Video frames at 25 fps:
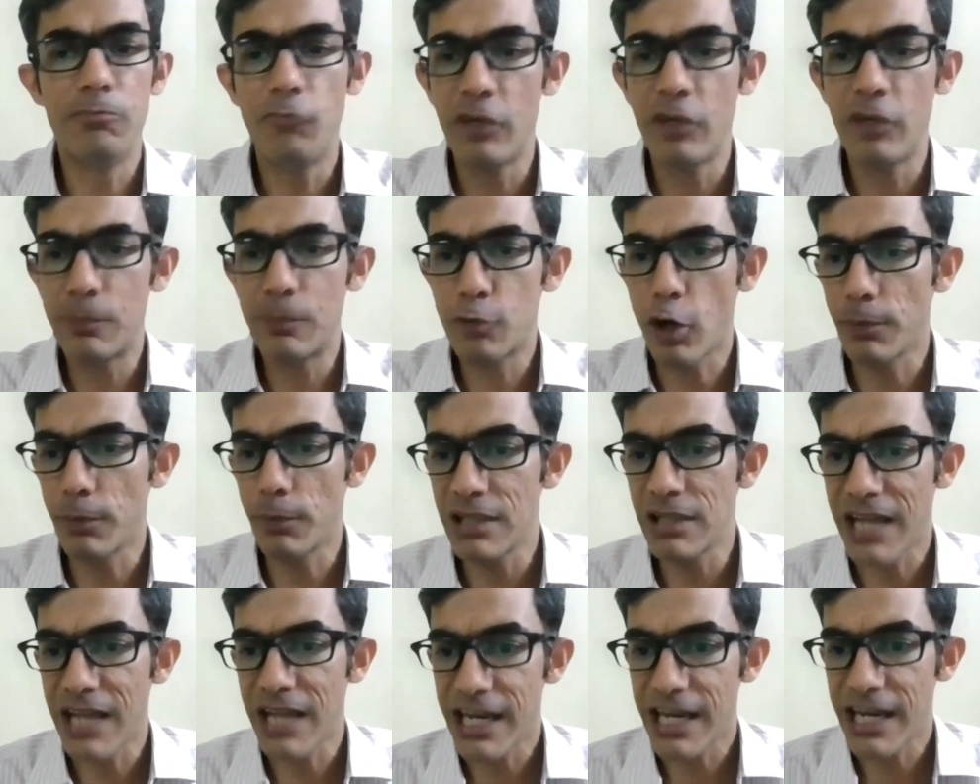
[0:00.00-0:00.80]
We'd
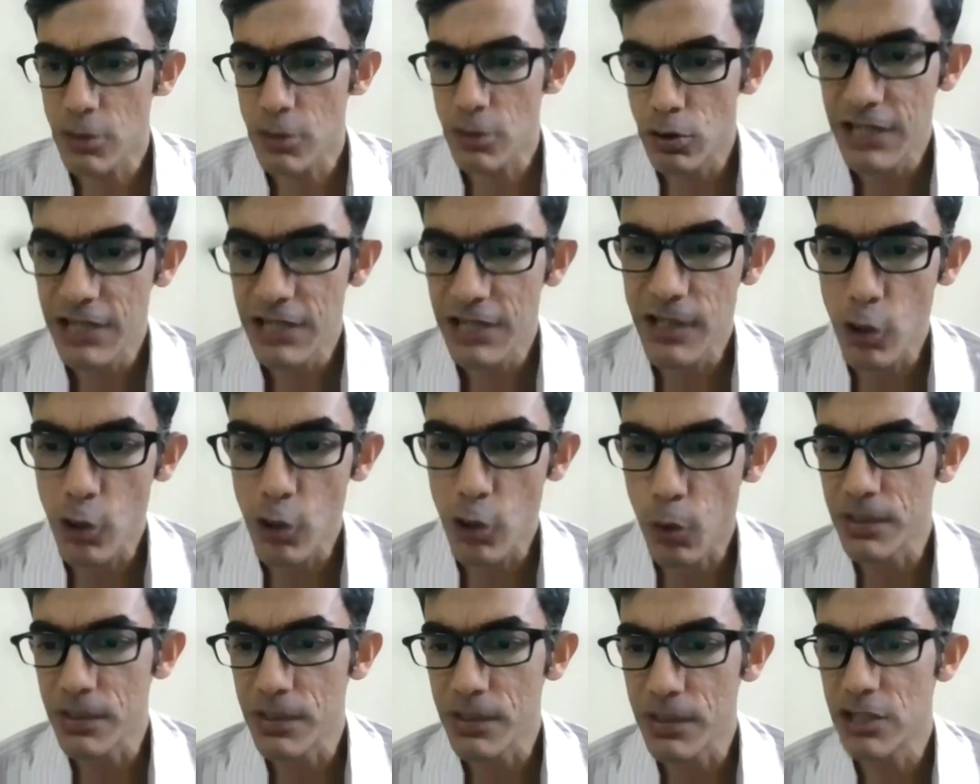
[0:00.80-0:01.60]
probably like to leave it
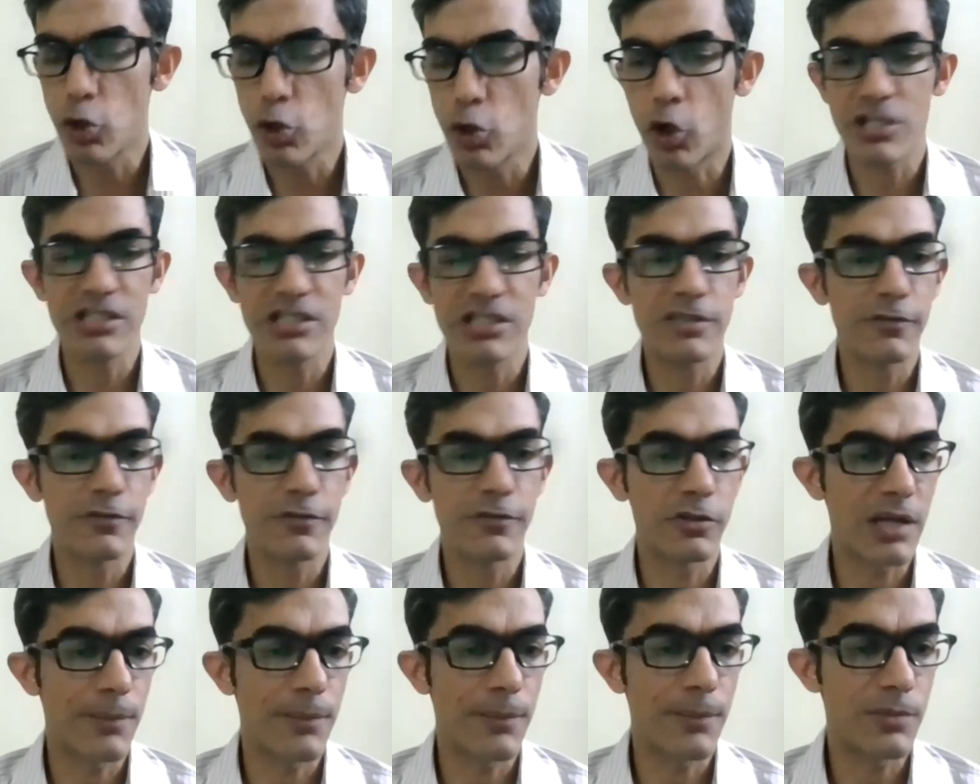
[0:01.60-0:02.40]
open to audience
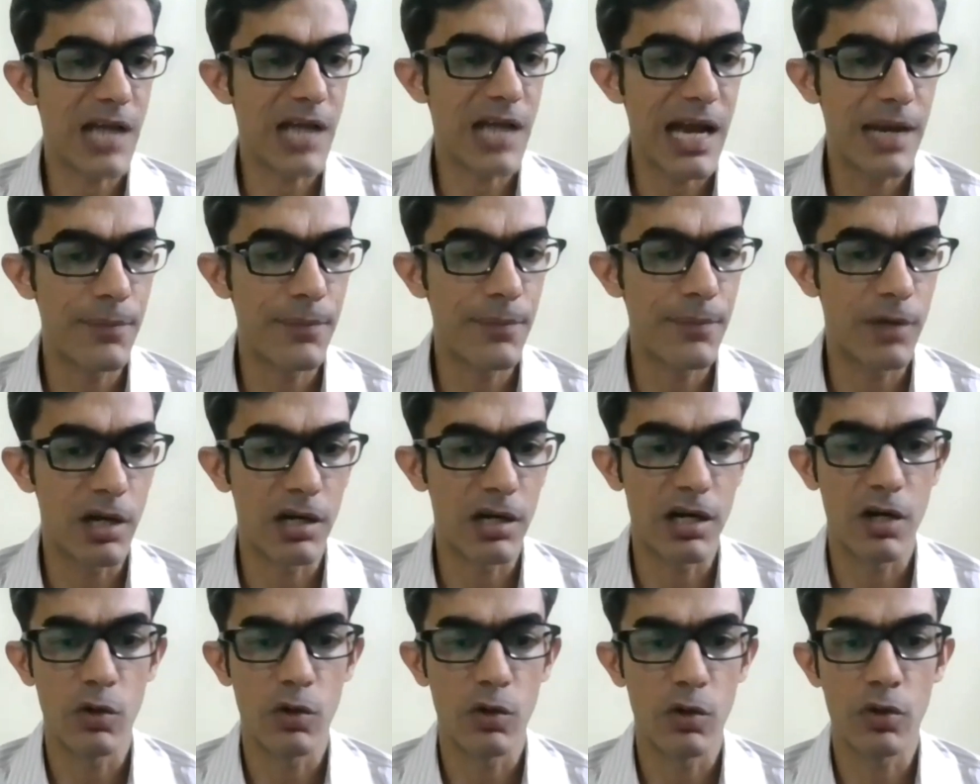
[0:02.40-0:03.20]
for some time
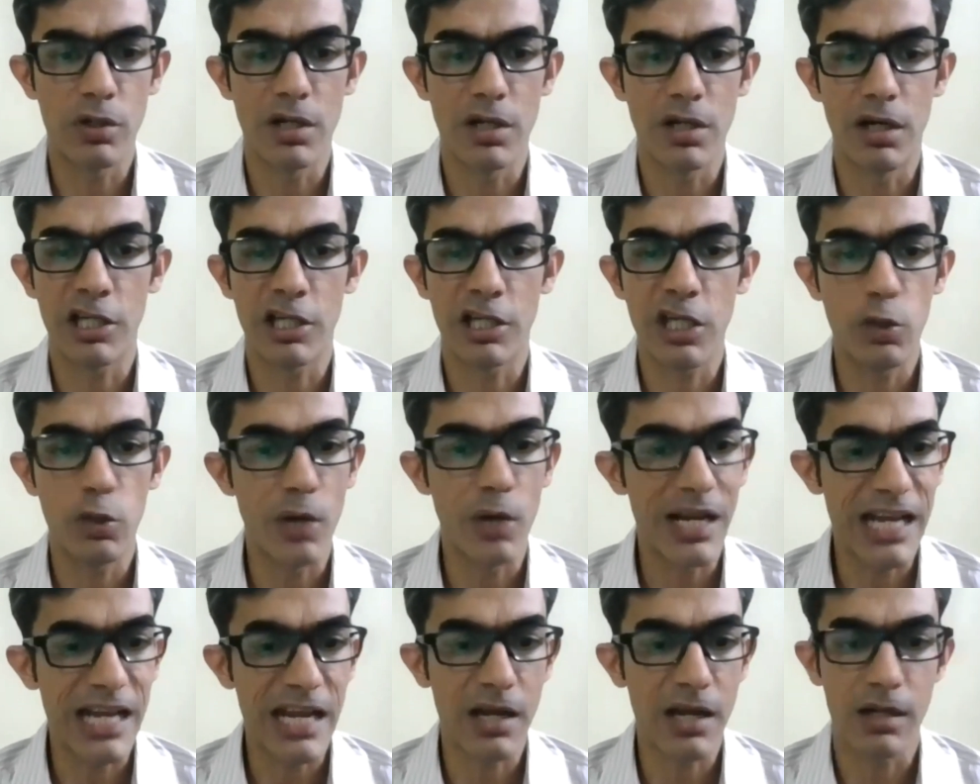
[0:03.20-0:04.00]
around
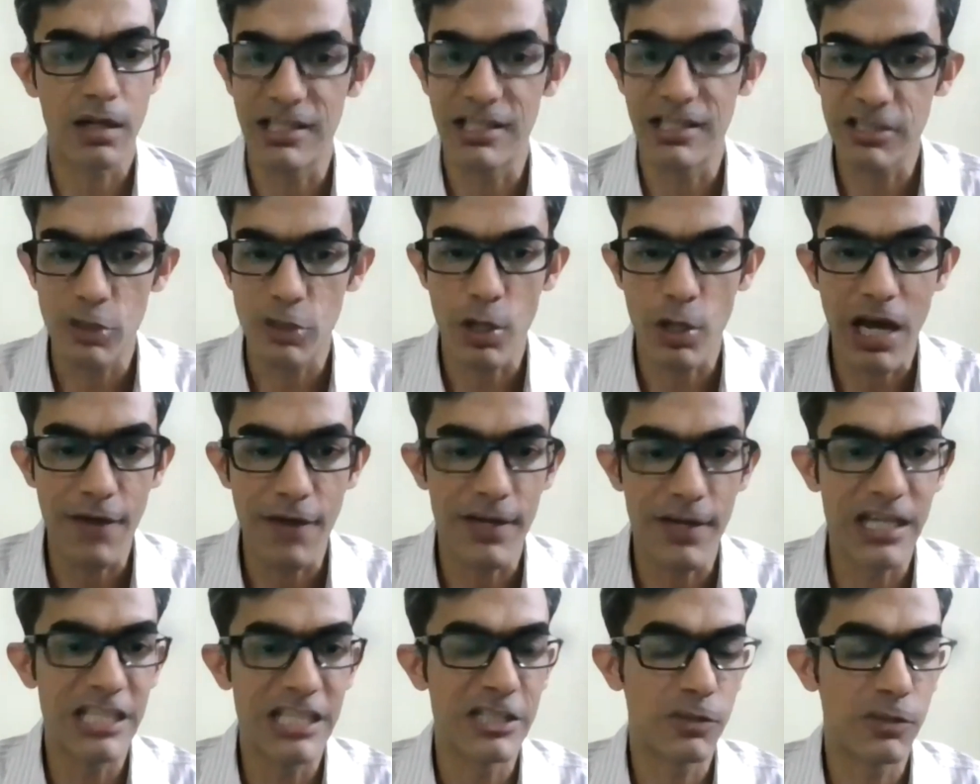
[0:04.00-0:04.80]
Q&A, unless you
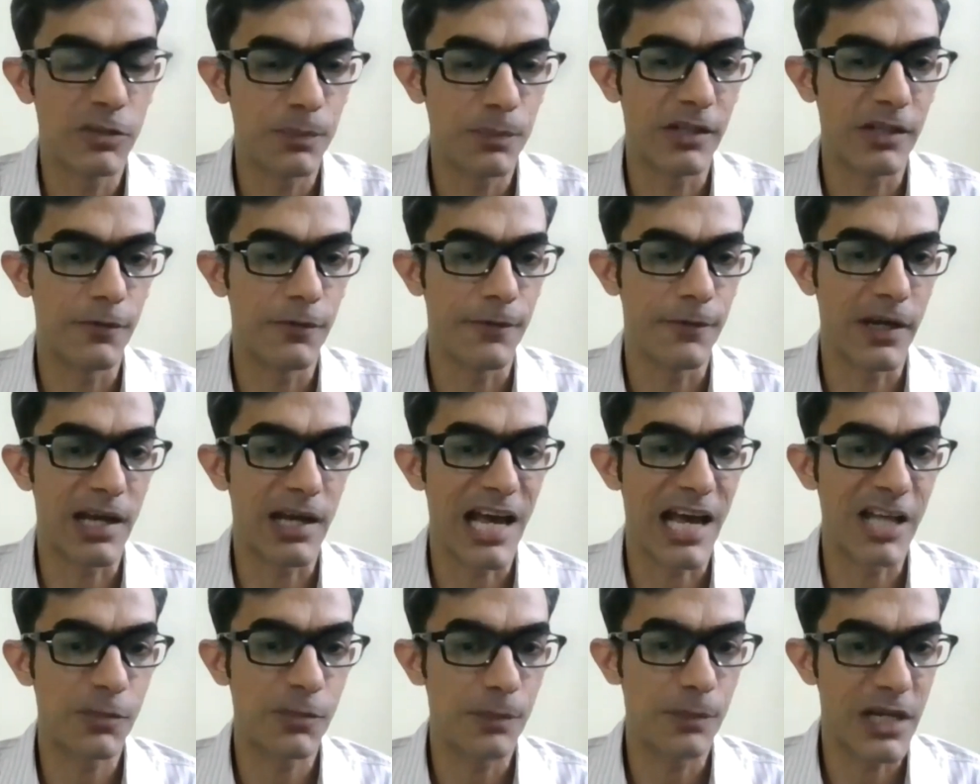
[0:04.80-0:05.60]
have any specific
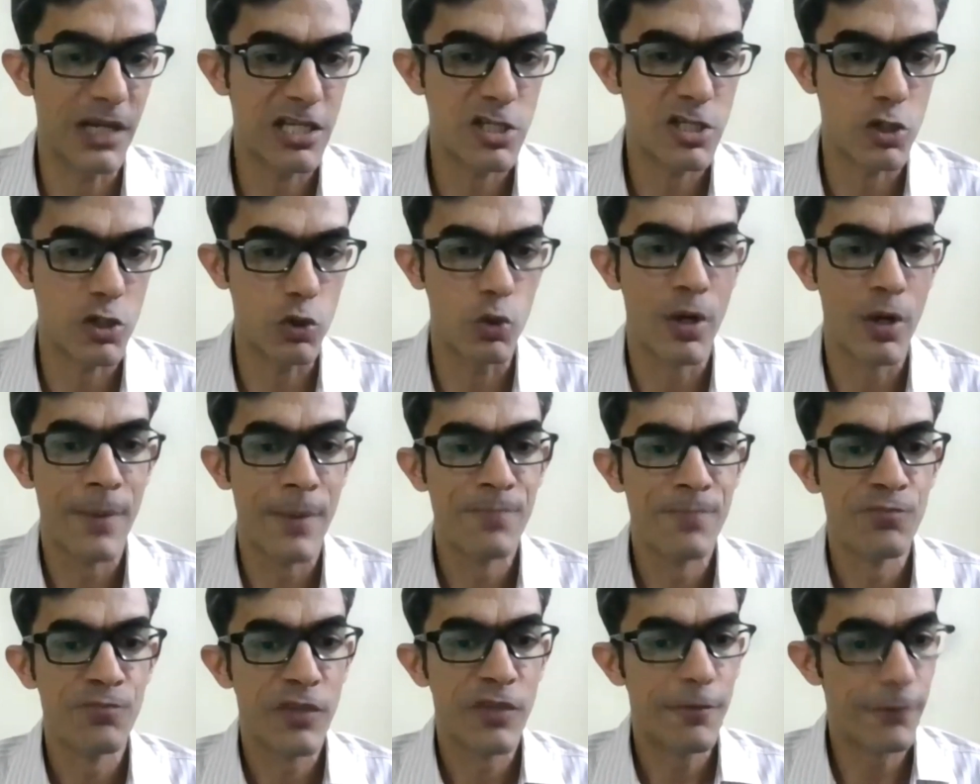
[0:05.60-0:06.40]
aspects
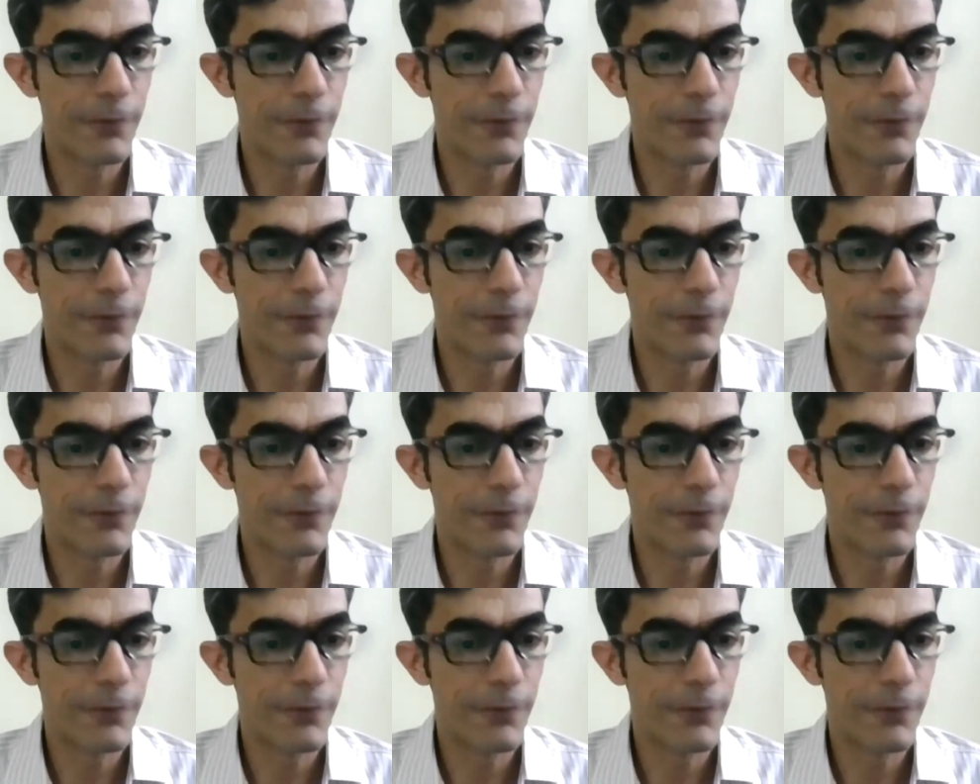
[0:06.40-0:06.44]
to